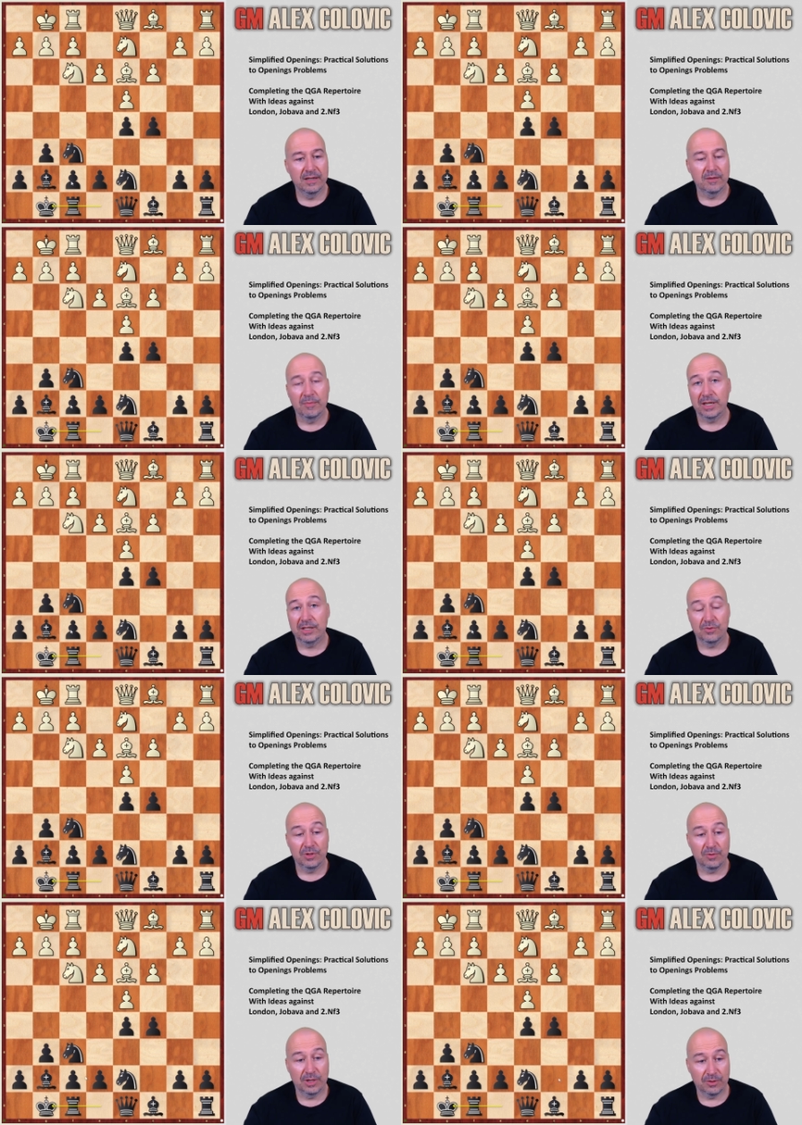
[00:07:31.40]
black is doing
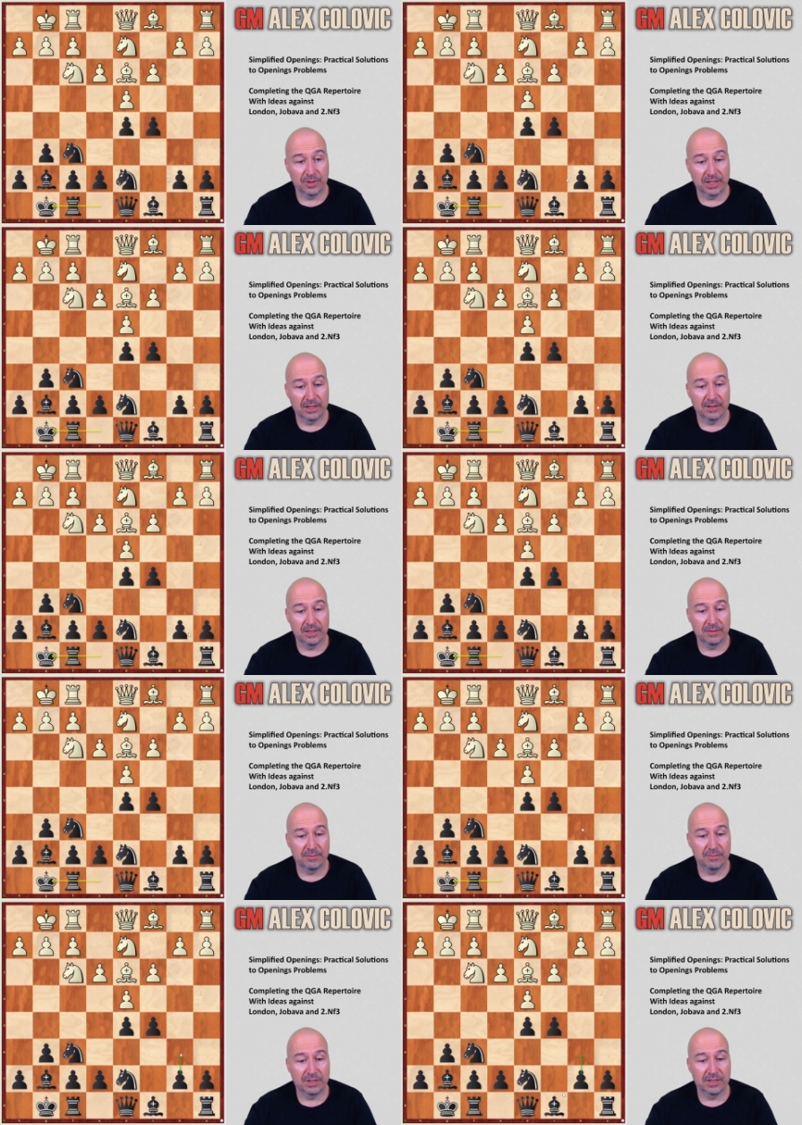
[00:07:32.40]
quite all right. Yeah,
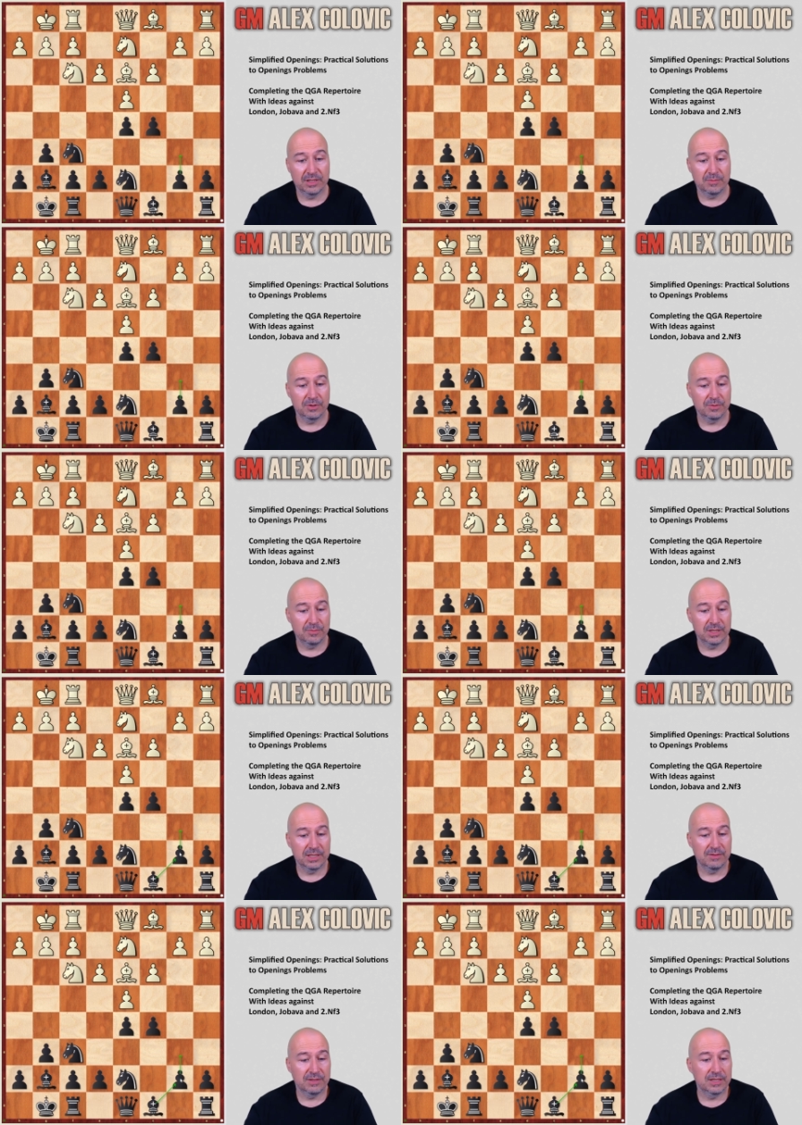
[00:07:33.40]
b6, bishop
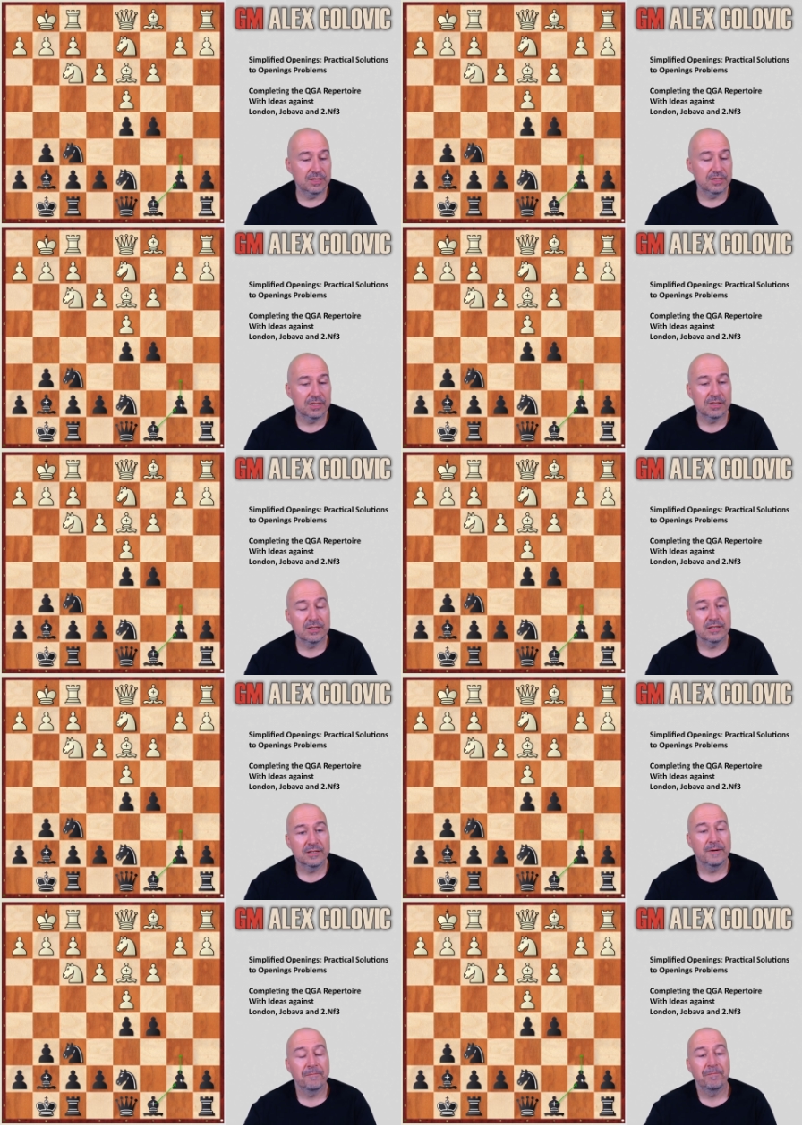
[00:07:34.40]
b7. It's just a
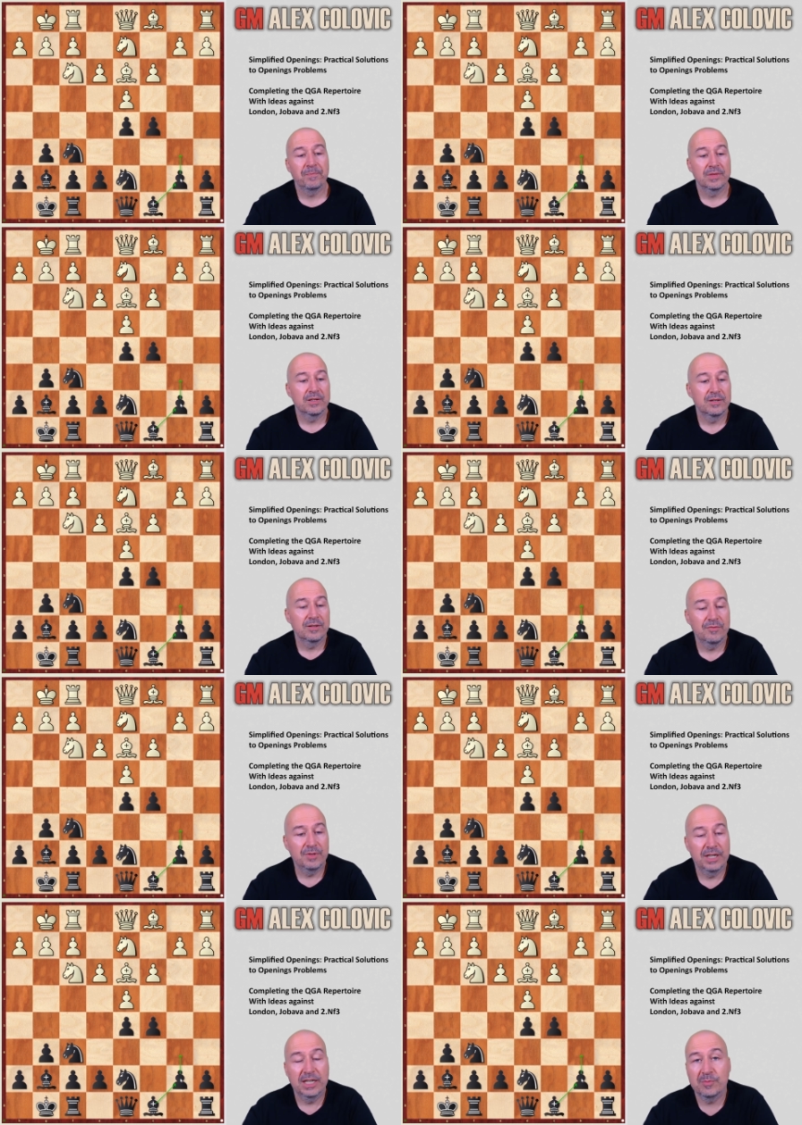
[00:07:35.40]

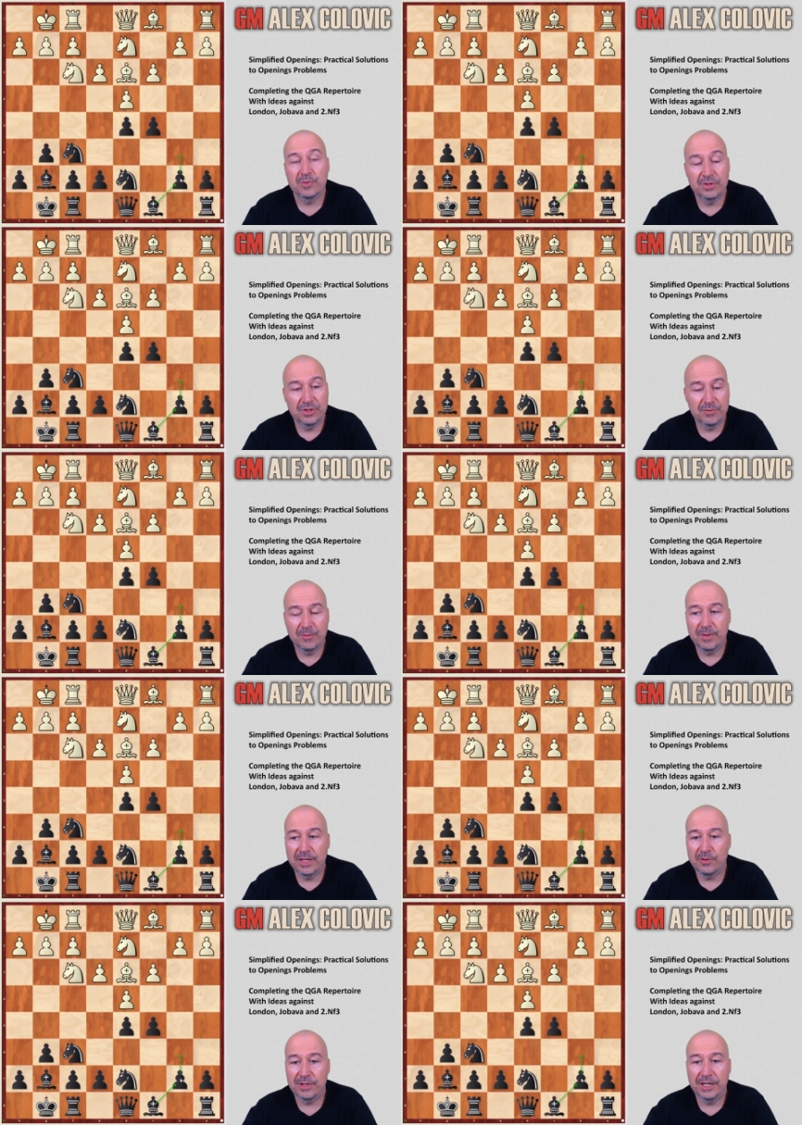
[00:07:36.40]
very nice position for
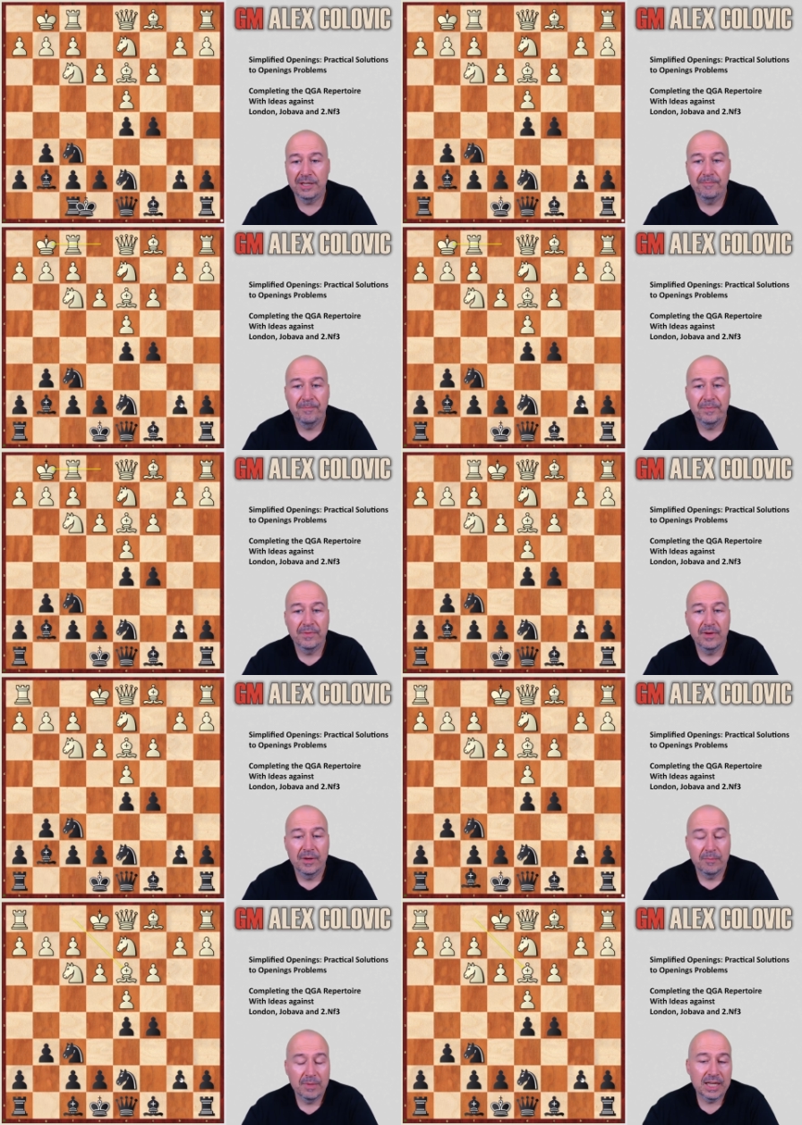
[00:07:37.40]
black already.
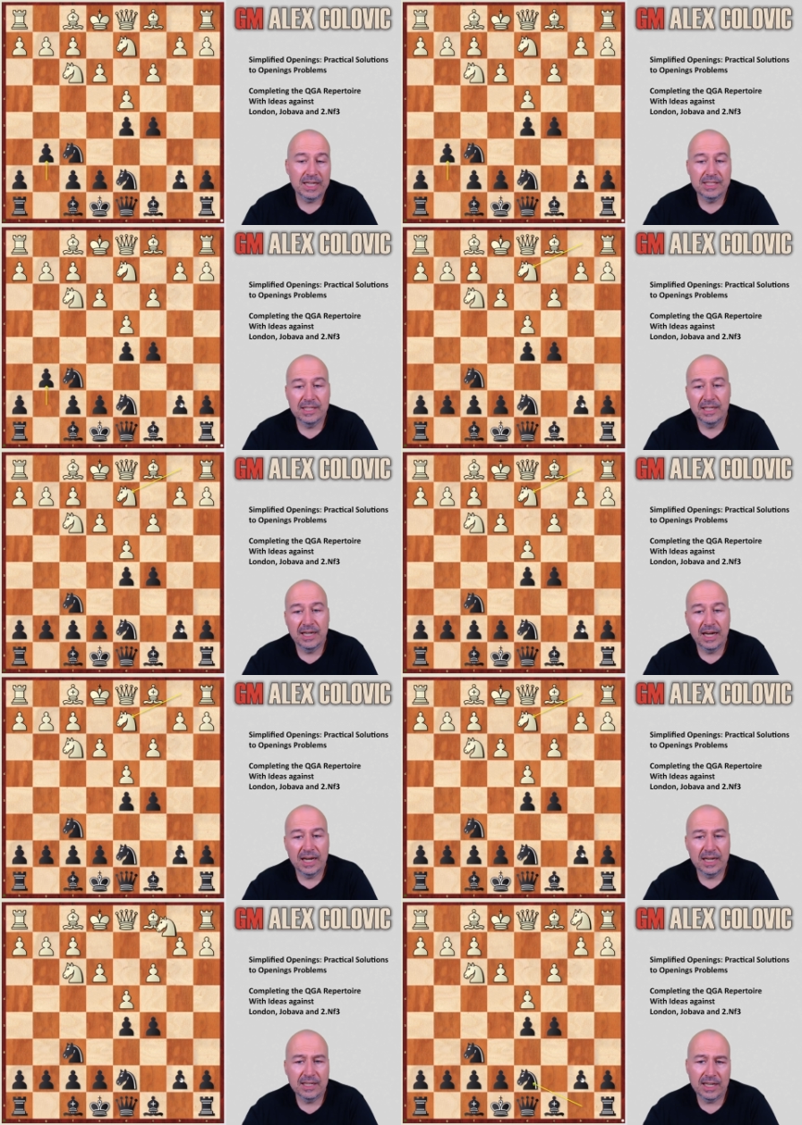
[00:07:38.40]
But like I said,
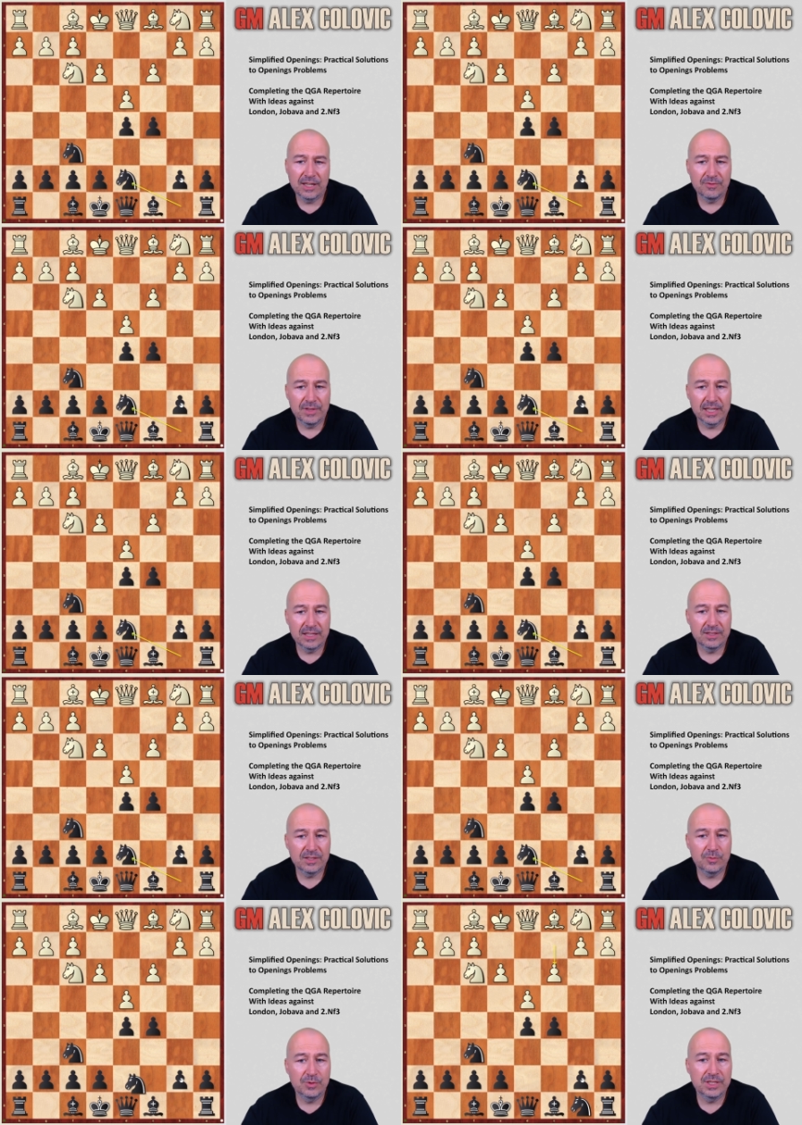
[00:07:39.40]
I kind of like this
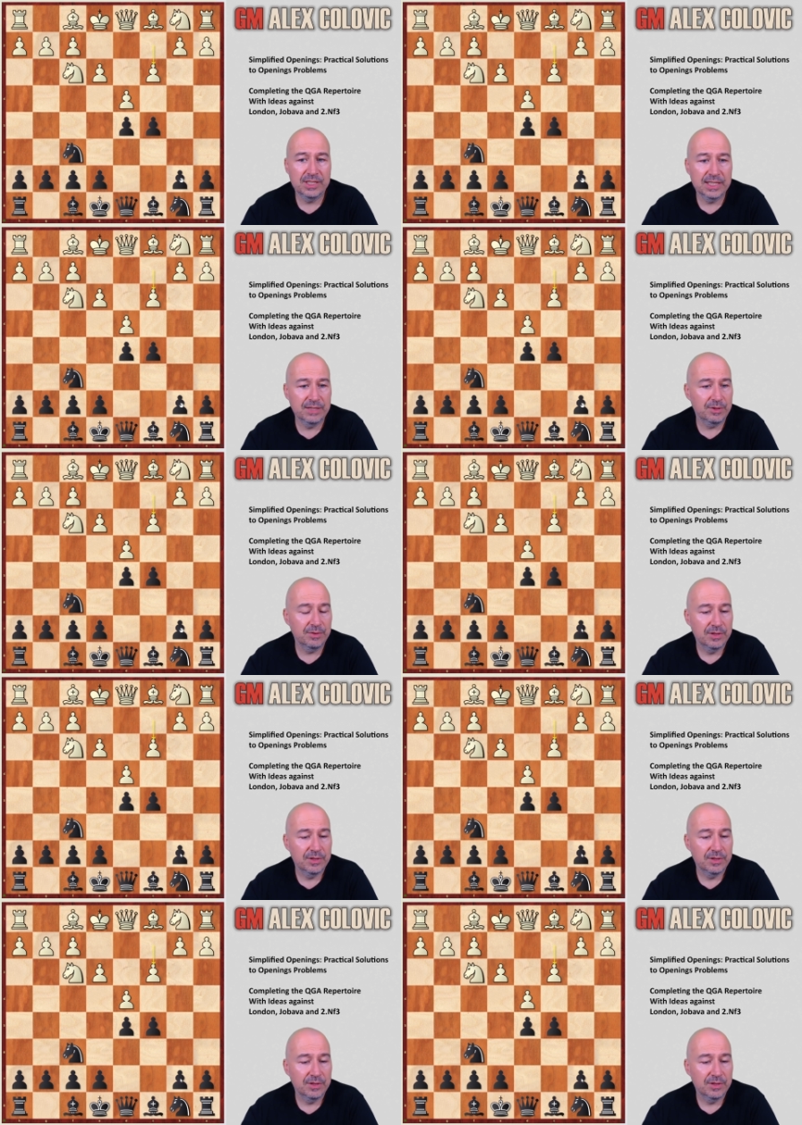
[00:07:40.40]
queen c7